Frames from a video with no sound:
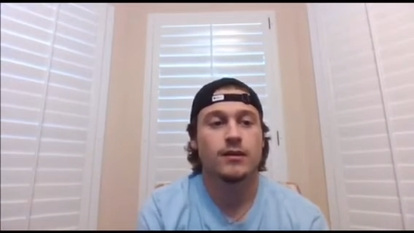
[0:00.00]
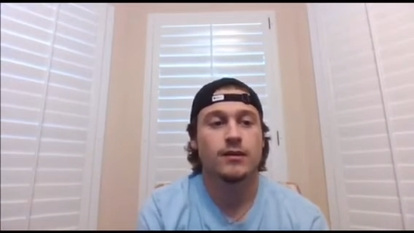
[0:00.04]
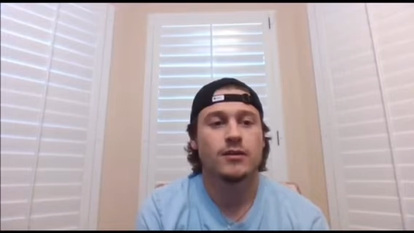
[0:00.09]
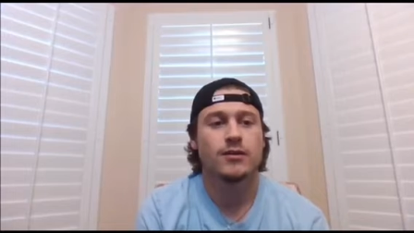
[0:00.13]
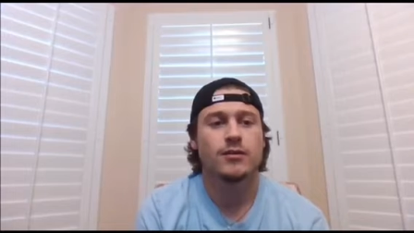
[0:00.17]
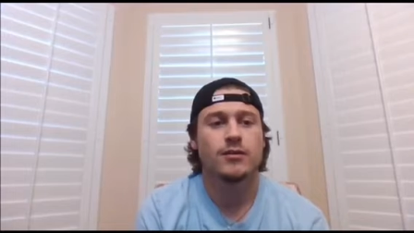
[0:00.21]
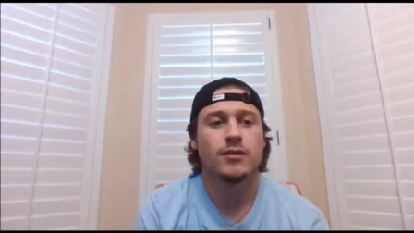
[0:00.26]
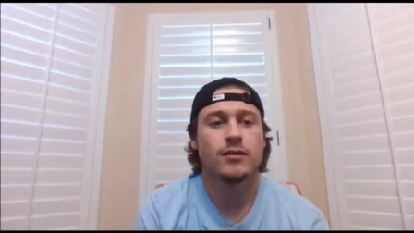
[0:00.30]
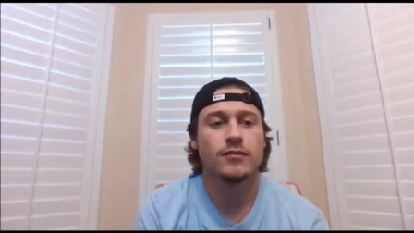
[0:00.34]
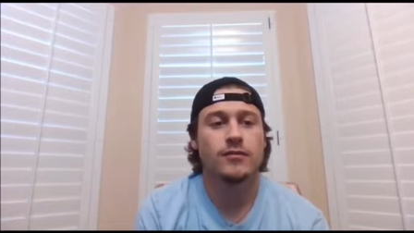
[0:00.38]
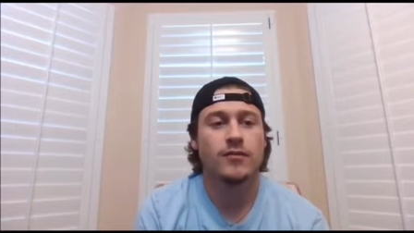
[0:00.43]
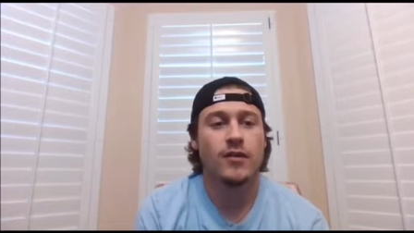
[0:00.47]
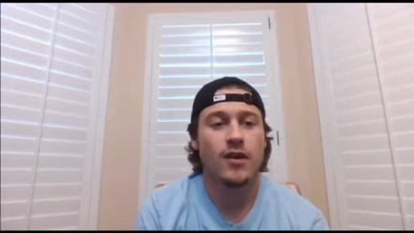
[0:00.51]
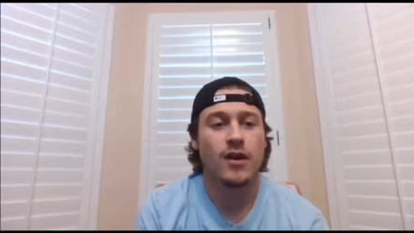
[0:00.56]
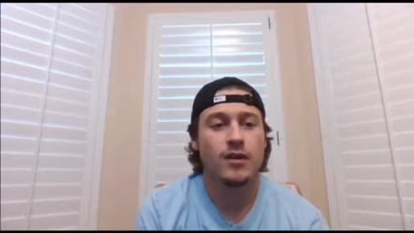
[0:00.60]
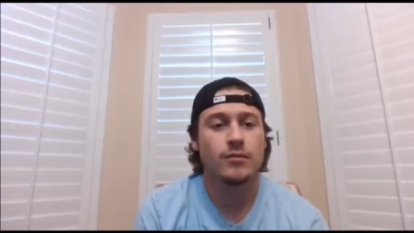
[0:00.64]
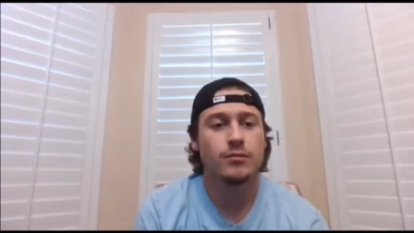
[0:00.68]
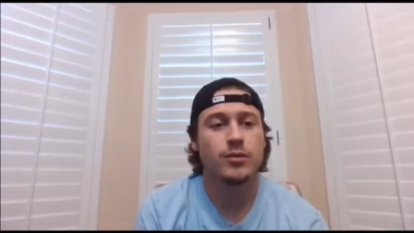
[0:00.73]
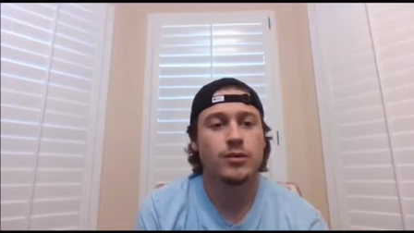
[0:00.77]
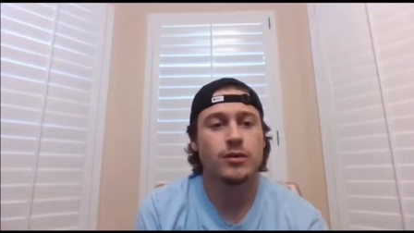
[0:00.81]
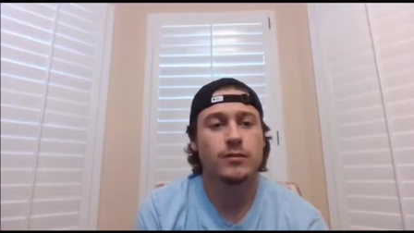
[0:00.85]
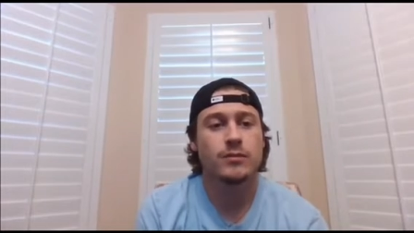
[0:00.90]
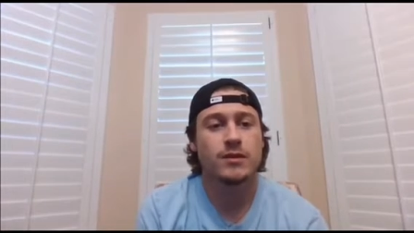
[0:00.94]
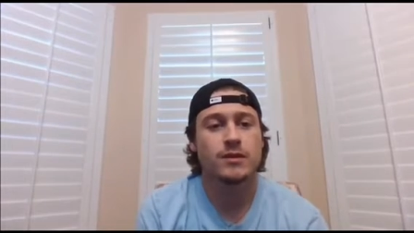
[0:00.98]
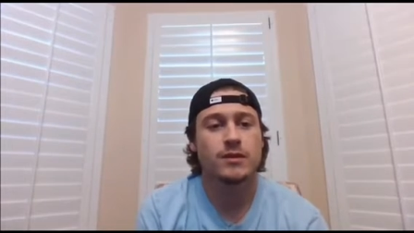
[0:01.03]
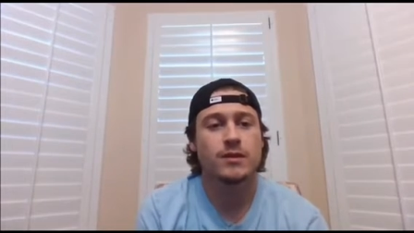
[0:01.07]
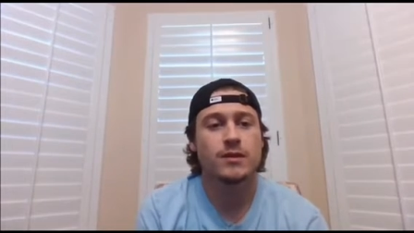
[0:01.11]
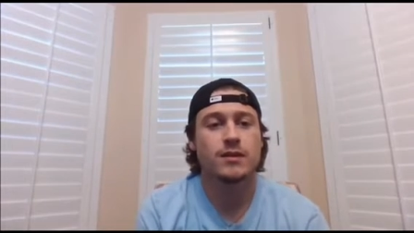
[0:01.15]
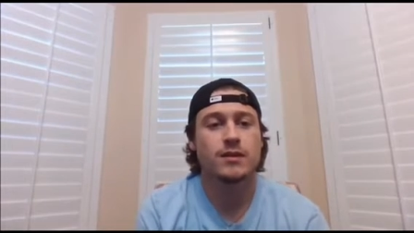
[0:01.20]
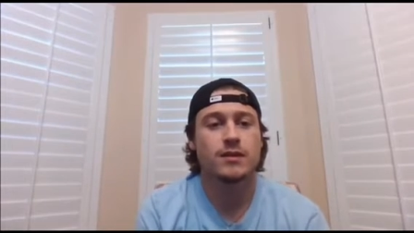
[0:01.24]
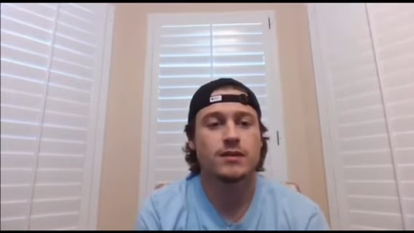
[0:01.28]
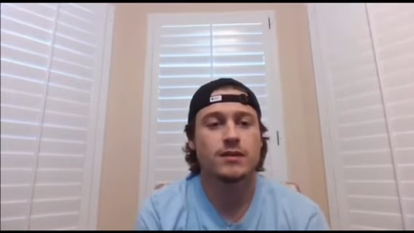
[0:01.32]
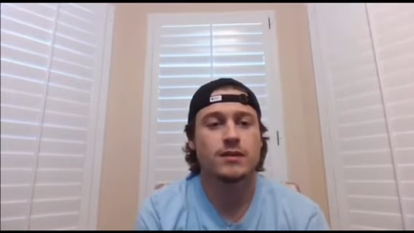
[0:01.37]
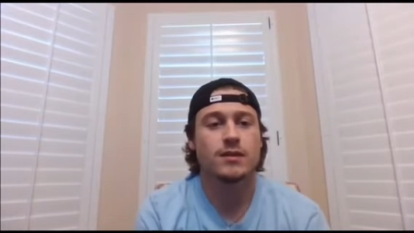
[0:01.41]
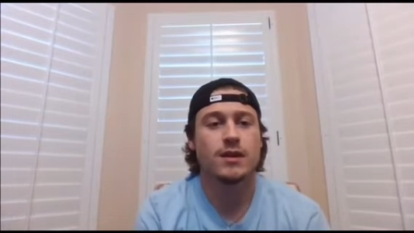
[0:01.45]
There are 5
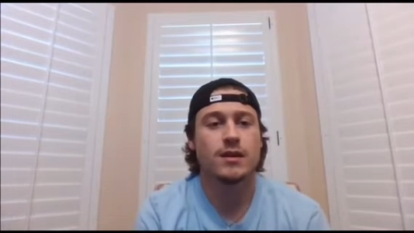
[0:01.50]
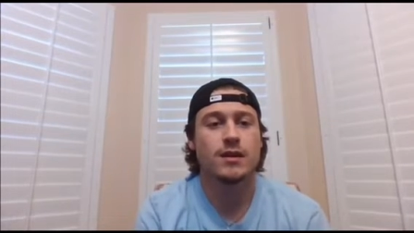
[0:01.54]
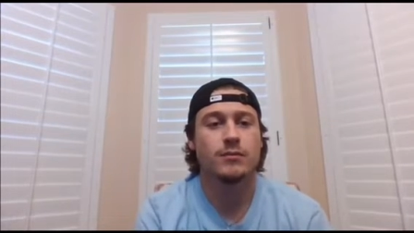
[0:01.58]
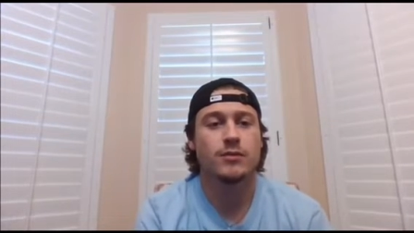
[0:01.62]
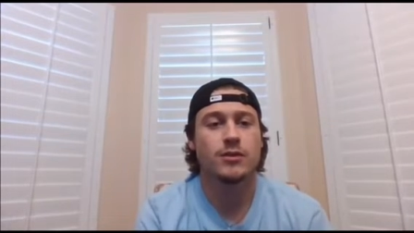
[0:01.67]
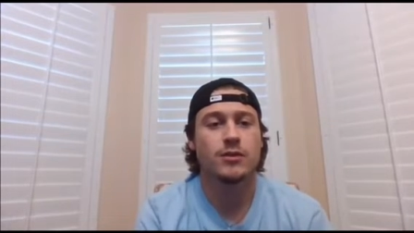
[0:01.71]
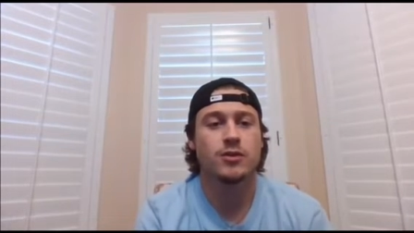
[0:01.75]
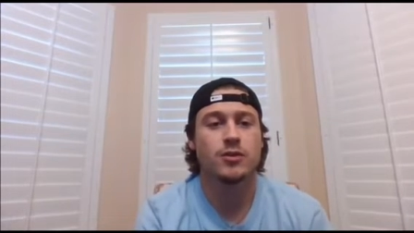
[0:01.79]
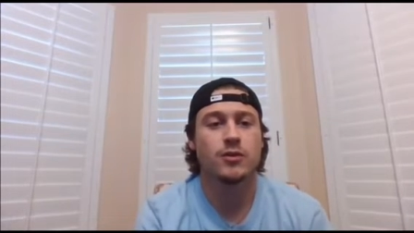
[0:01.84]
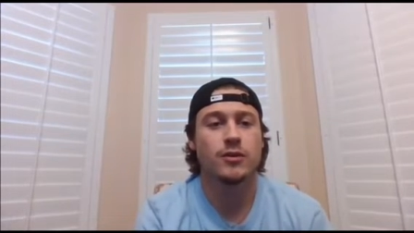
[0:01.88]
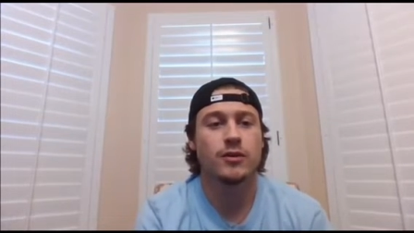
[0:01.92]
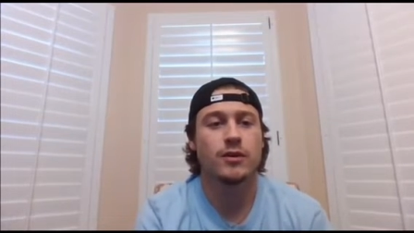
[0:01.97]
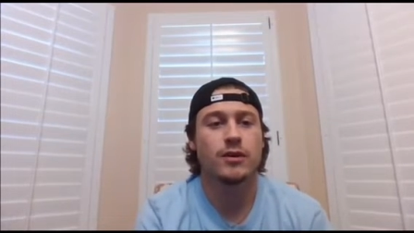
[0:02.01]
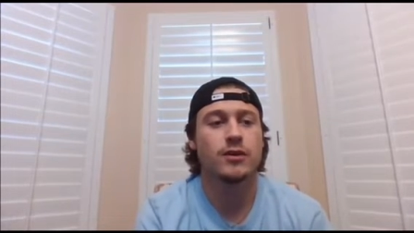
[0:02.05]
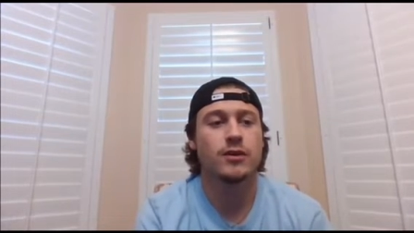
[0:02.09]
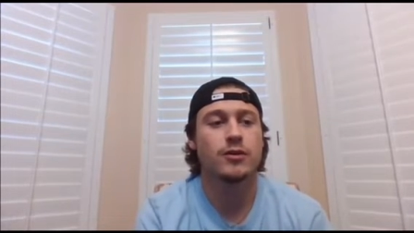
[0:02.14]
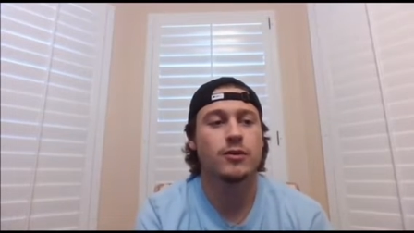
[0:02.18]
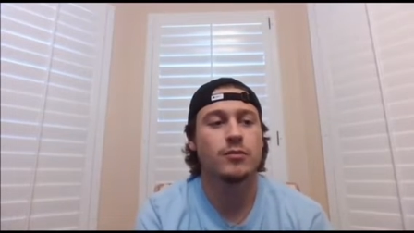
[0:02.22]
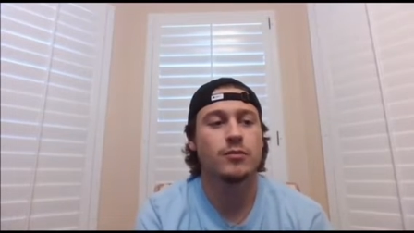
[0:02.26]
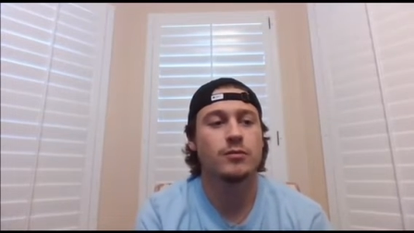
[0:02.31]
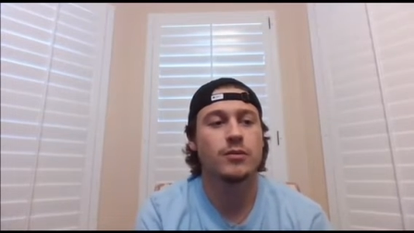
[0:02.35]
premises that majority group